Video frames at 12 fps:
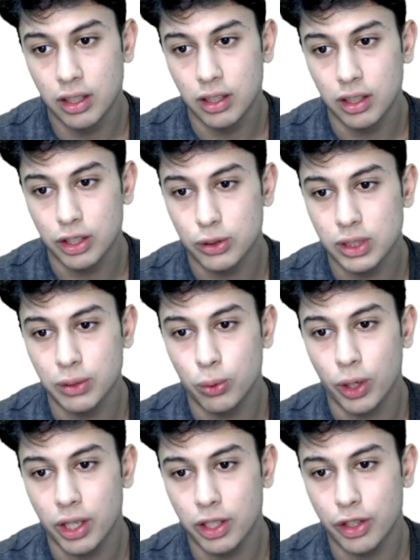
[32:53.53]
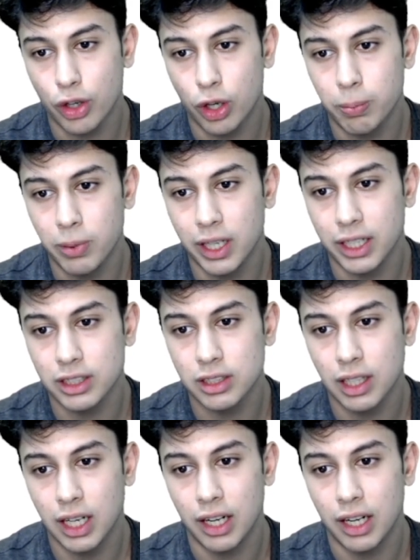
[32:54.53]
you see water droplets